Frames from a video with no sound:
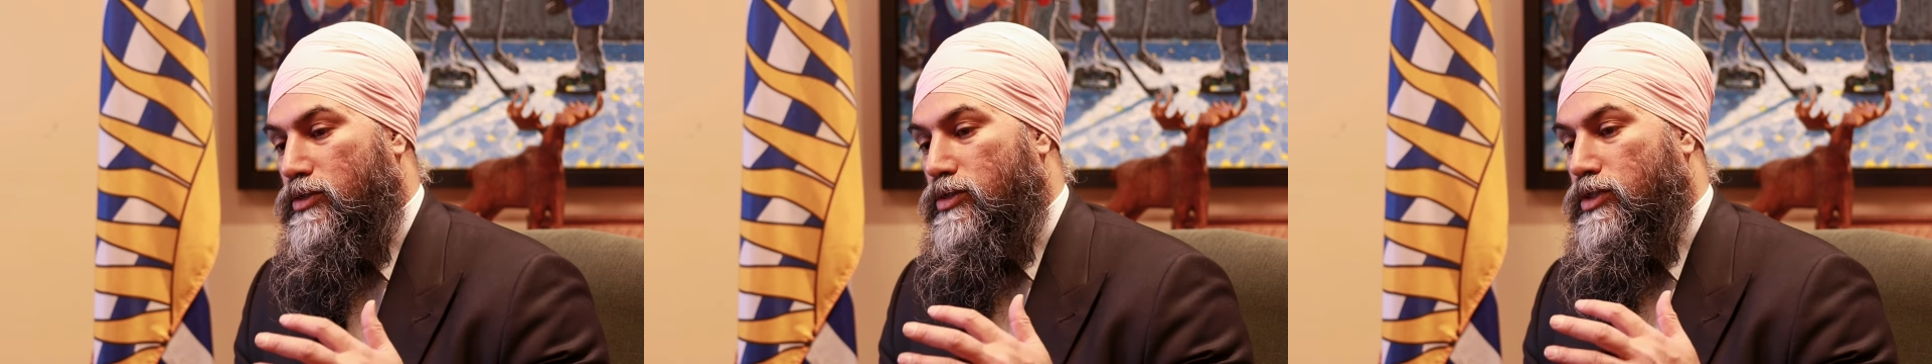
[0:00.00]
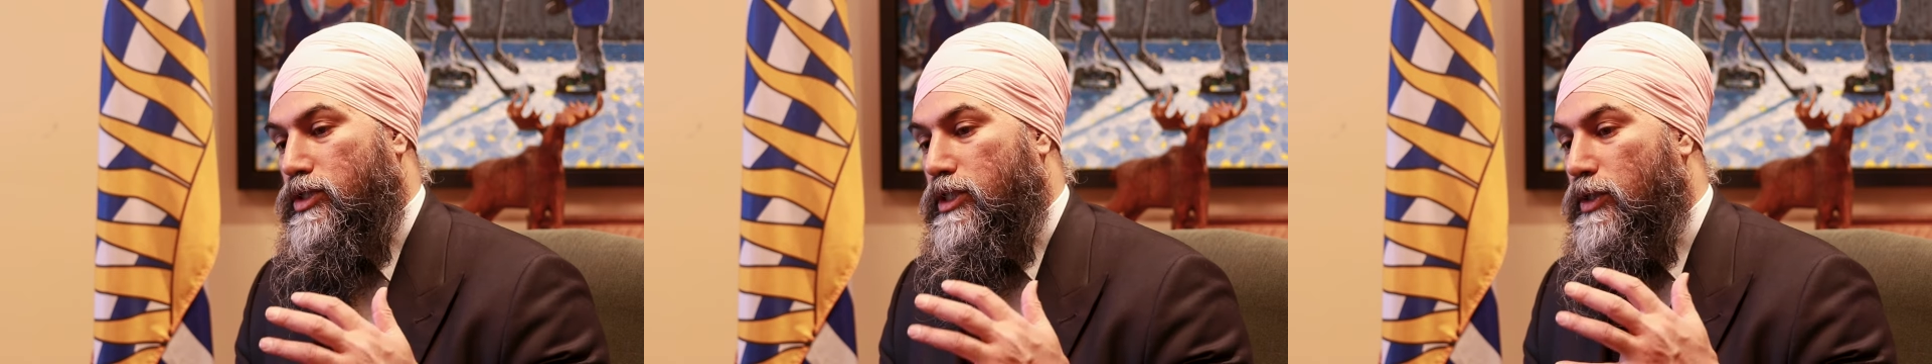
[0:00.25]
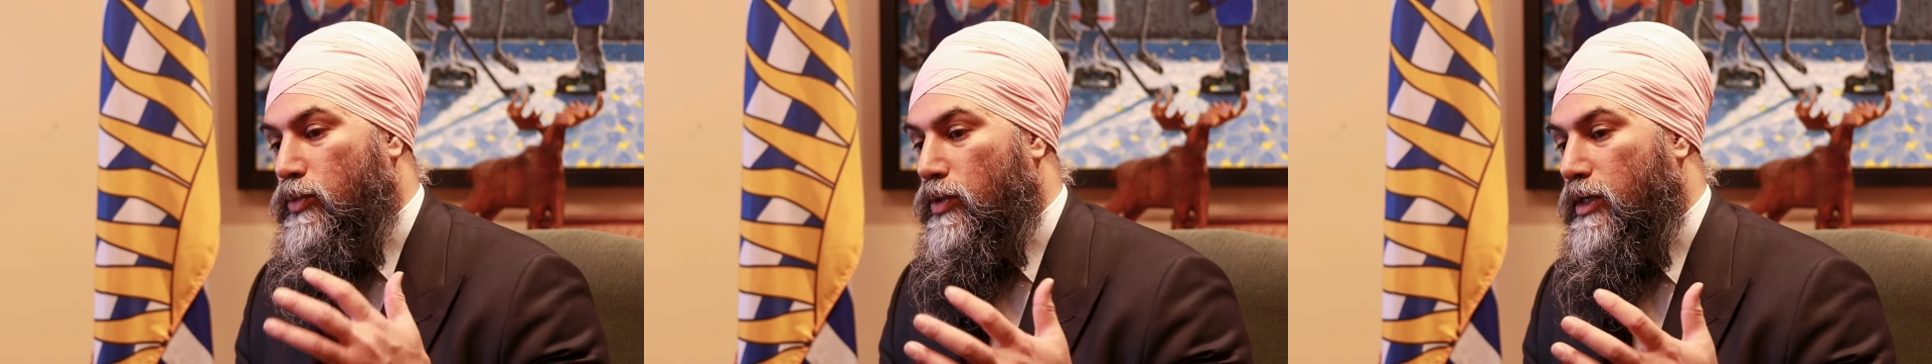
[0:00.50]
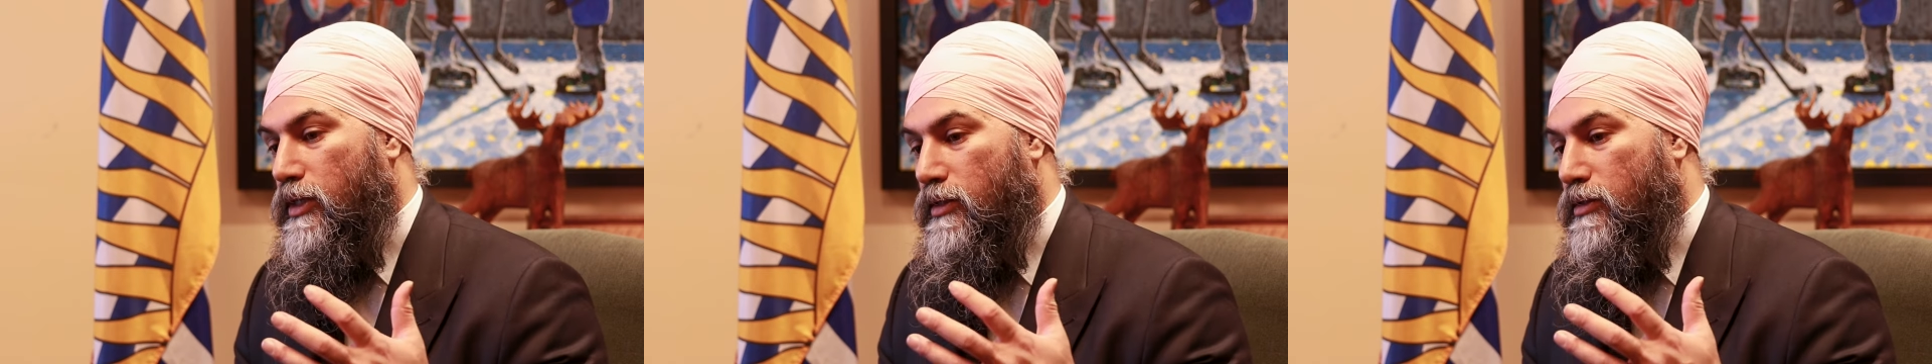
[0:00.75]
she
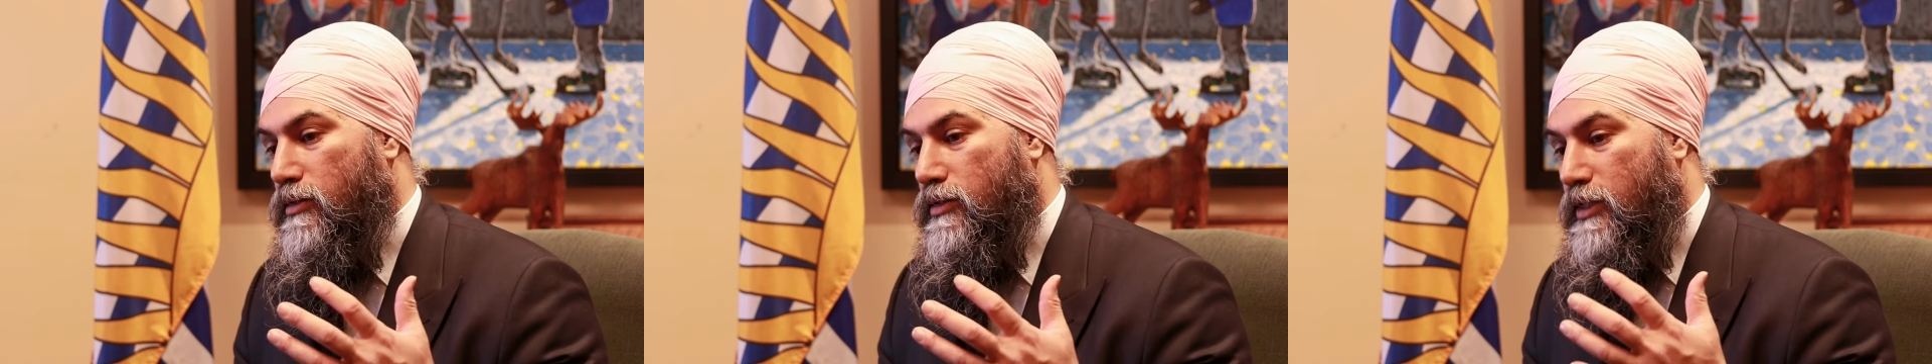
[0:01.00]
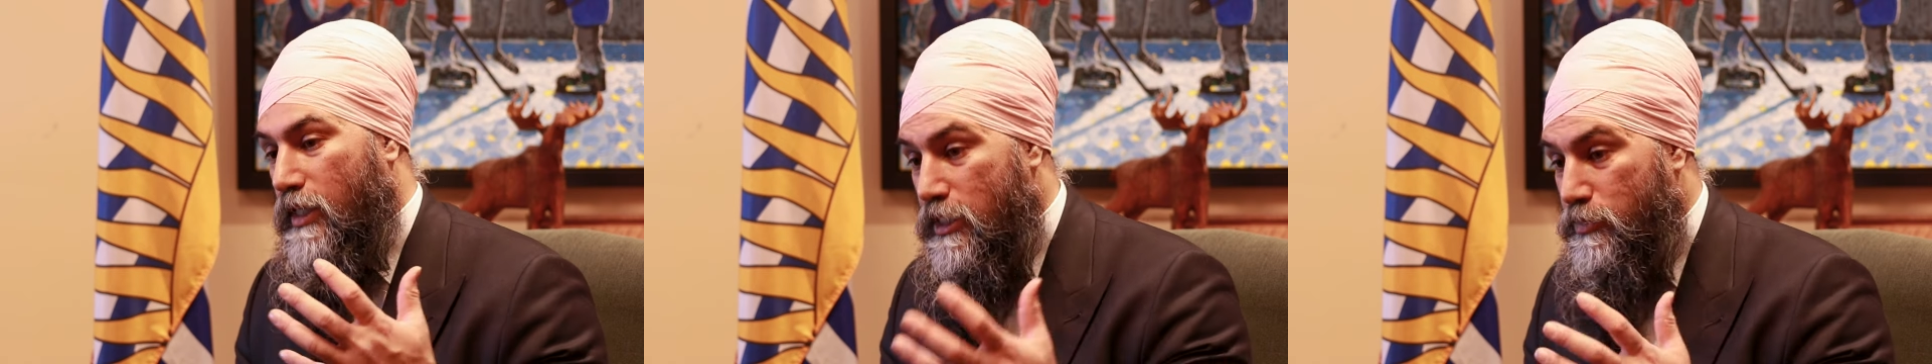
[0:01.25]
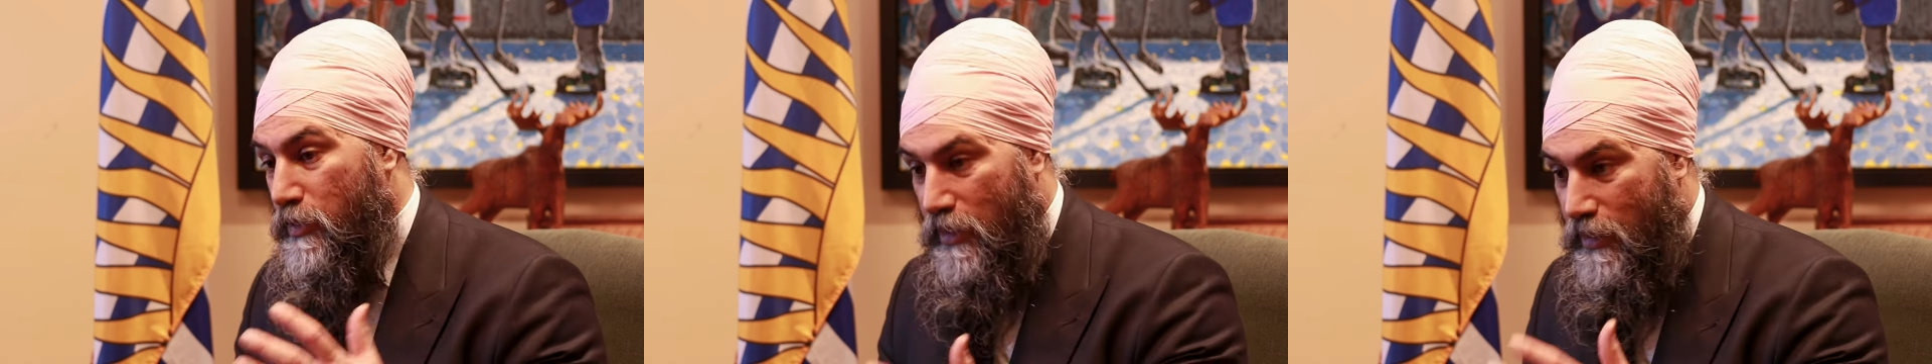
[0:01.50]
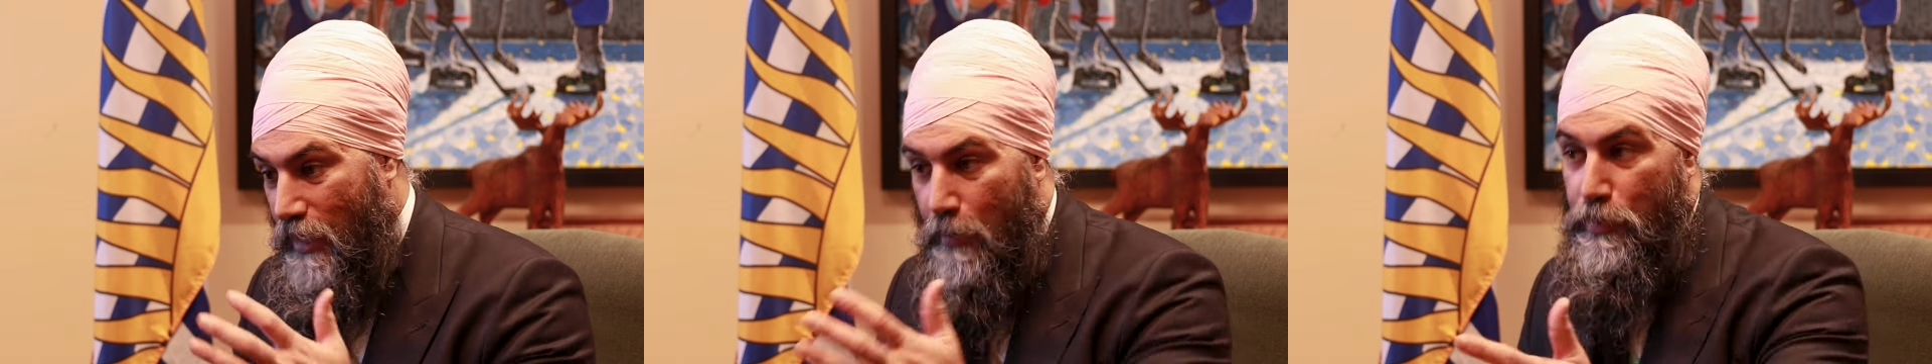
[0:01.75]
would teach me
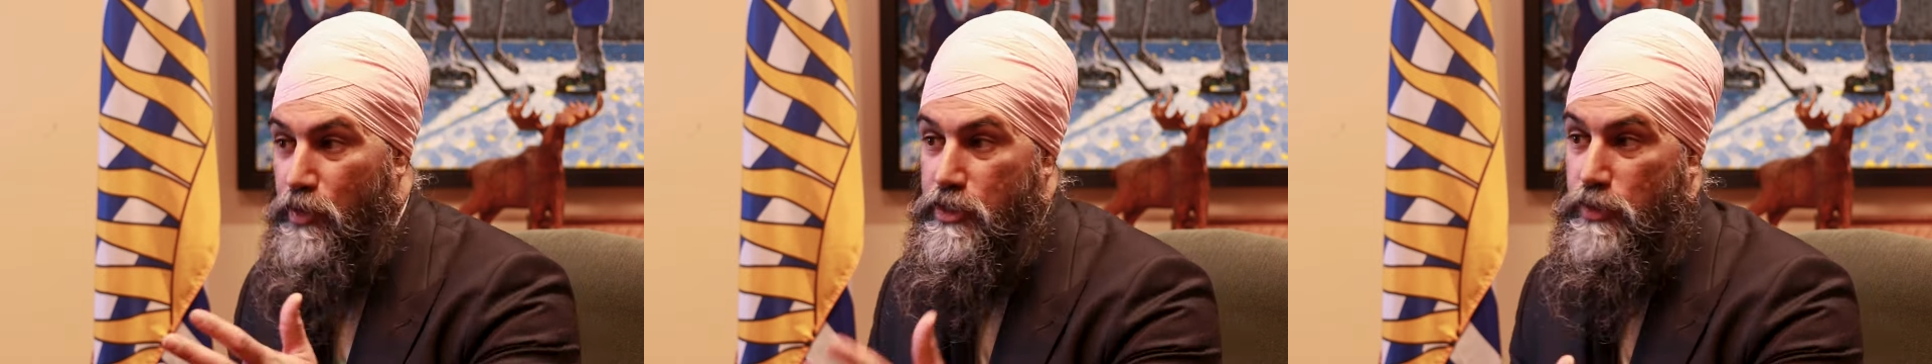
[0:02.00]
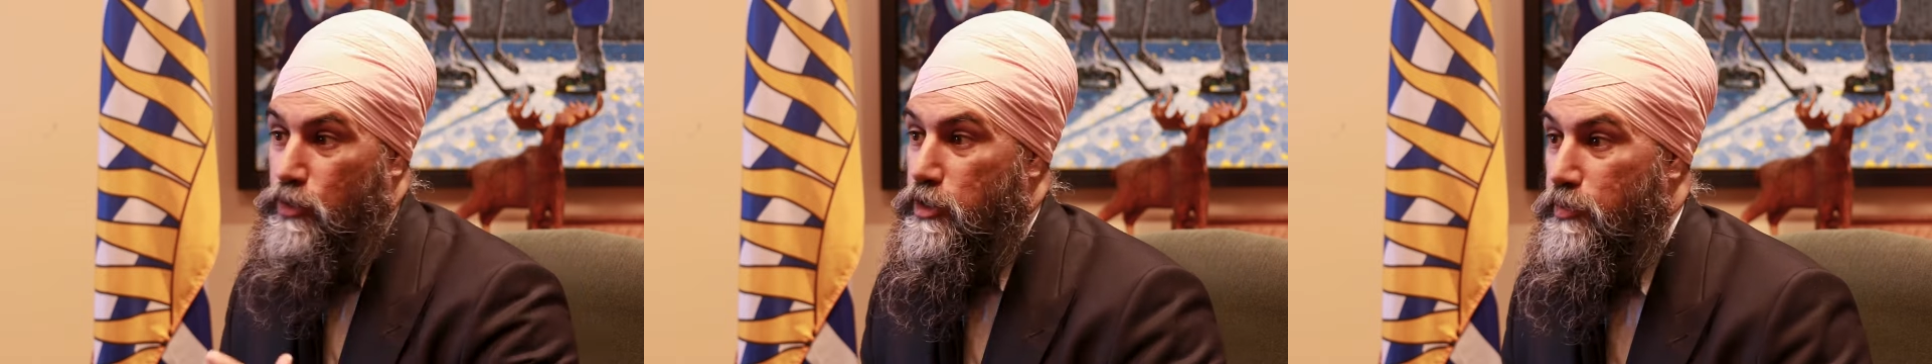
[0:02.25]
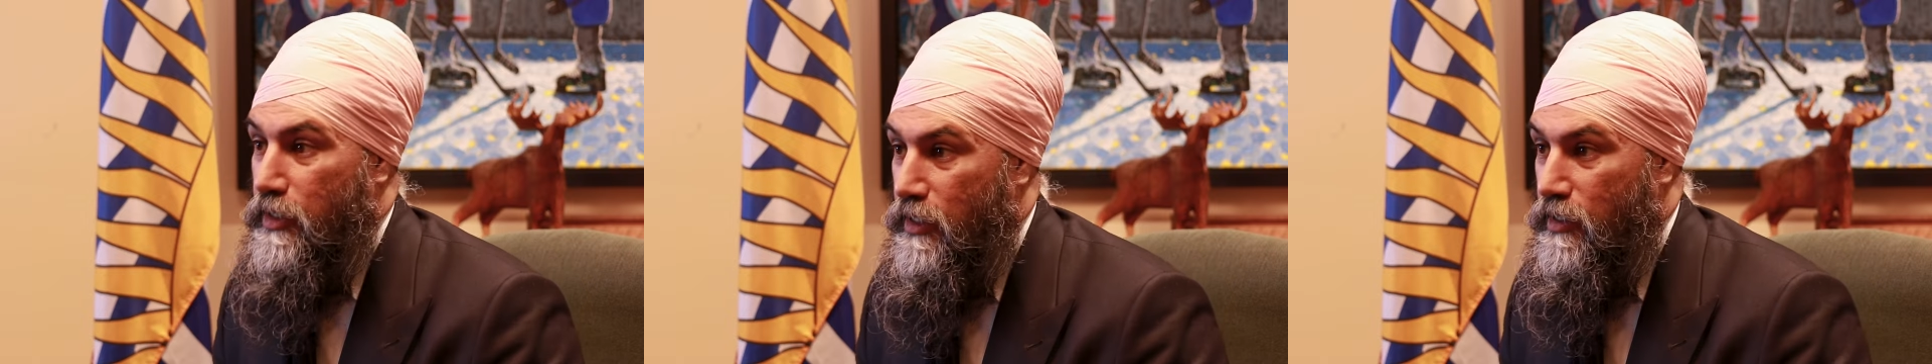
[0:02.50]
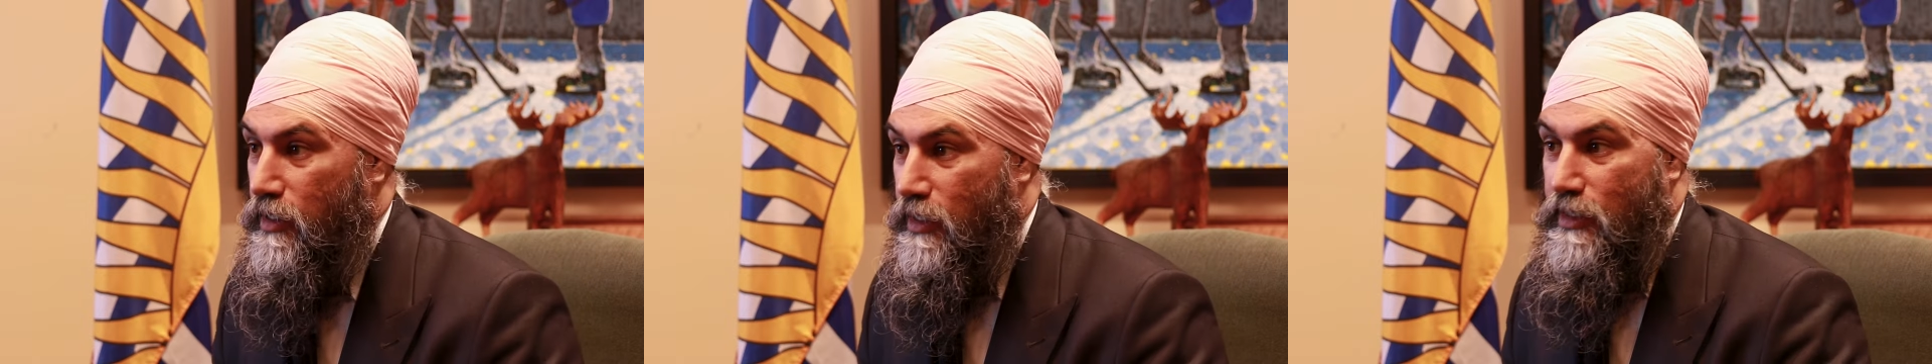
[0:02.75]
that that person was me,